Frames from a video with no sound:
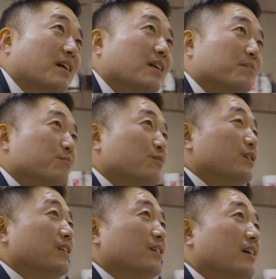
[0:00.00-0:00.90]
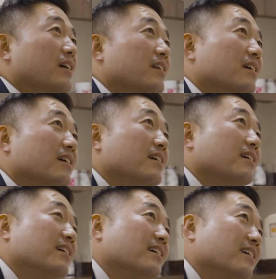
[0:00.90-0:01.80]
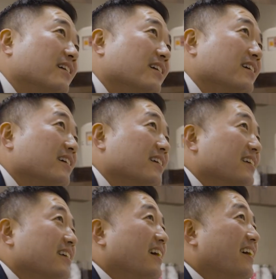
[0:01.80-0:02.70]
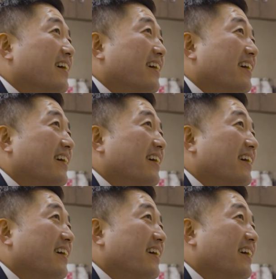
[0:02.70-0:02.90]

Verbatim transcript: to minimize. My name is Kevin